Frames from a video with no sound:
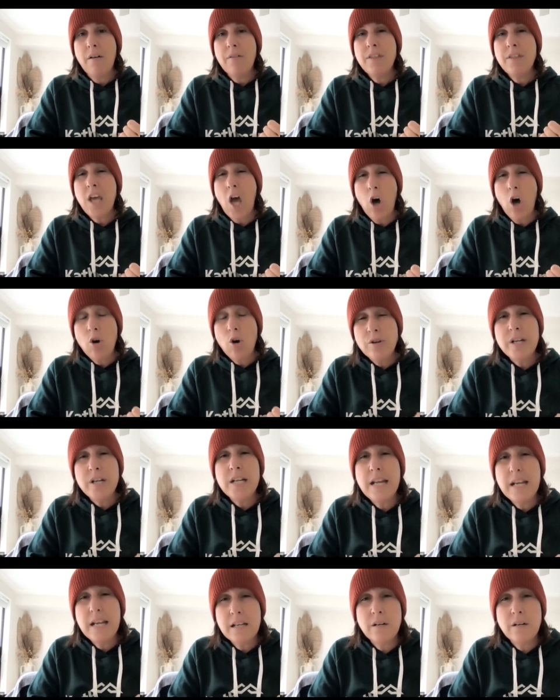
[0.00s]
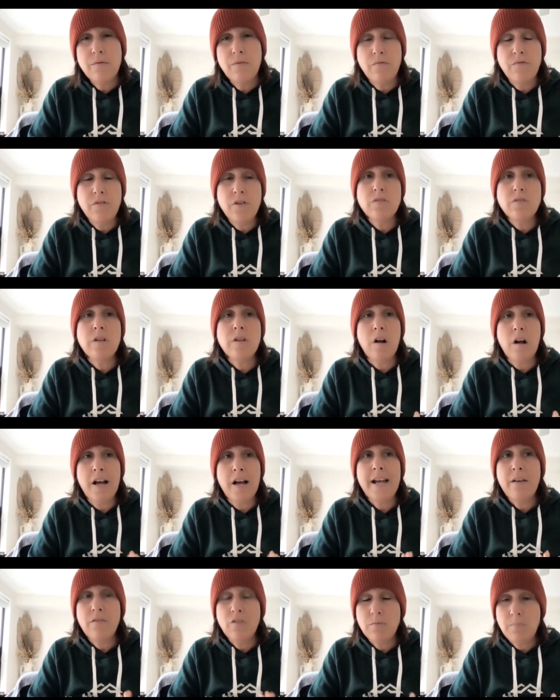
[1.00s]
The only negative review that
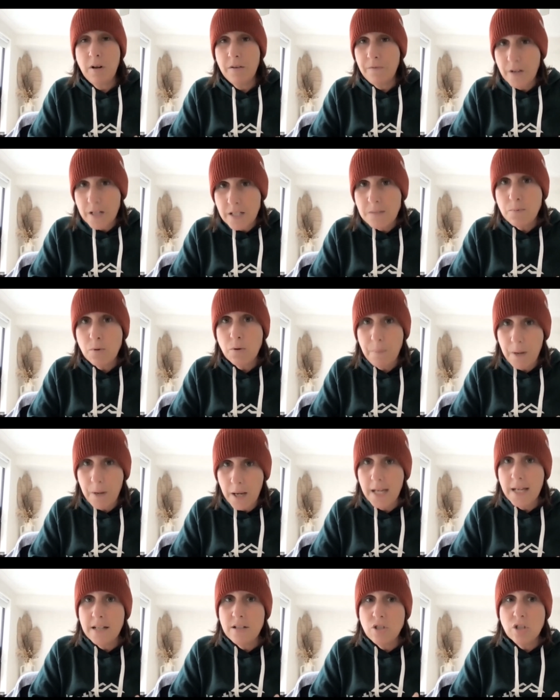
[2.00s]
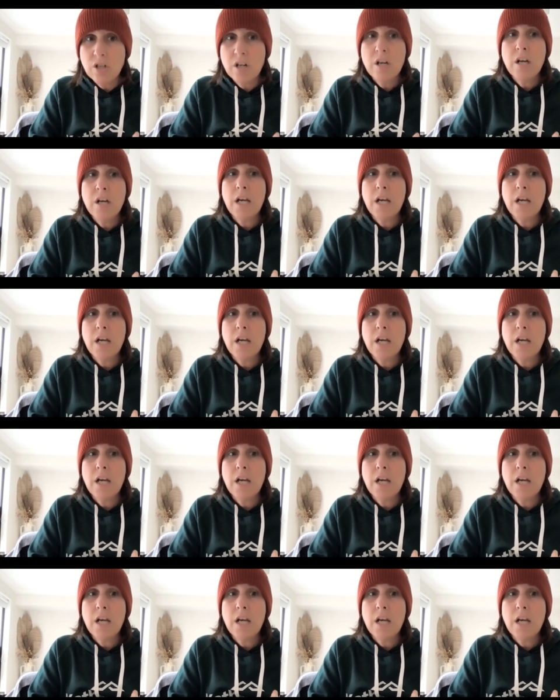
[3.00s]
I have on my Facebook page